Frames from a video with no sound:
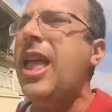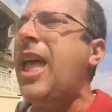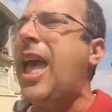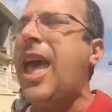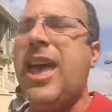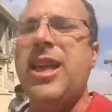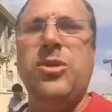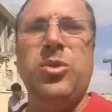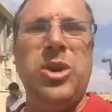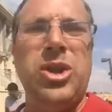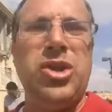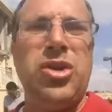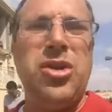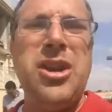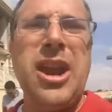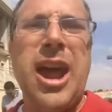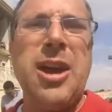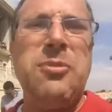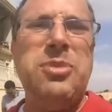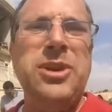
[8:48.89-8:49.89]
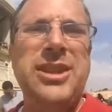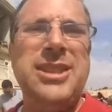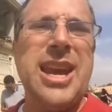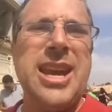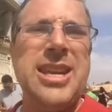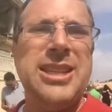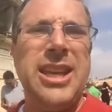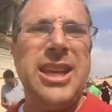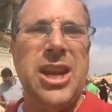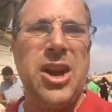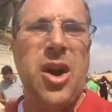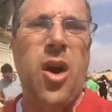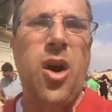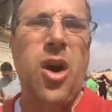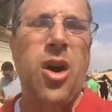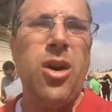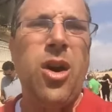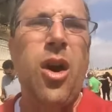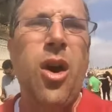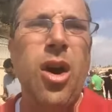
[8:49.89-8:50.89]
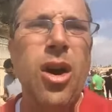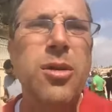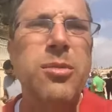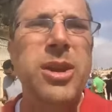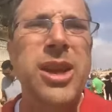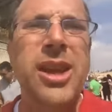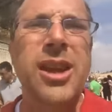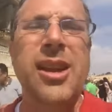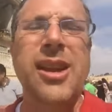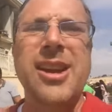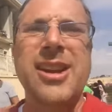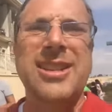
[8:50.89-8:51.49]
And we should not be sending in our army